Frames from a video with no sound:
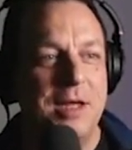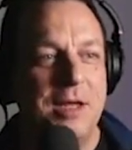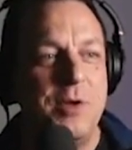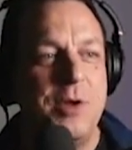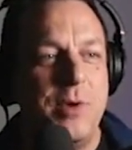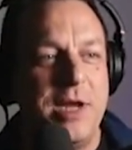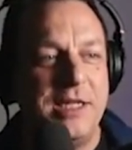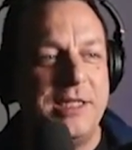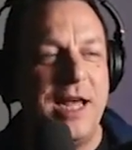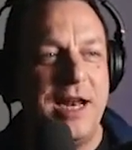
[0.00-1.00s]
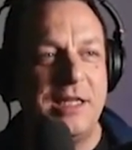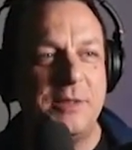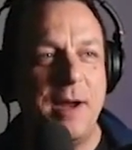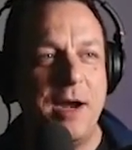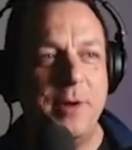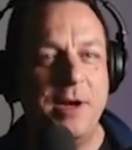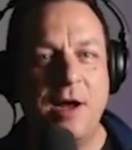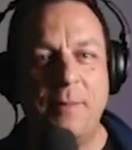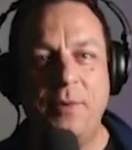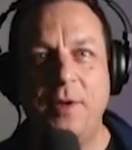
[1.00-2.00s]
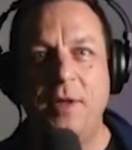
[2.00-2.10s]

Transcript: we could set an experiment up.